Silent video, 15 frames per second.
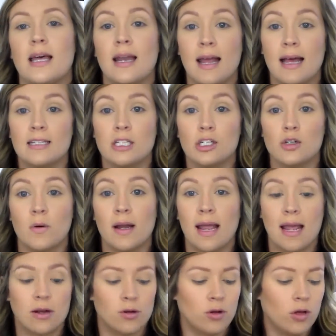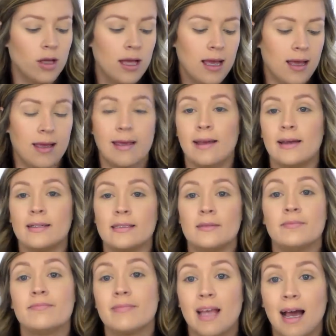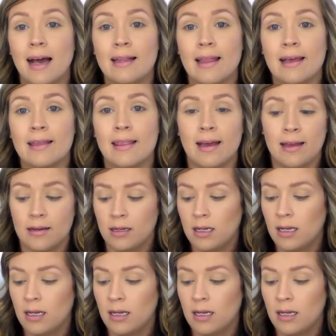that it has a short handle, and I like that.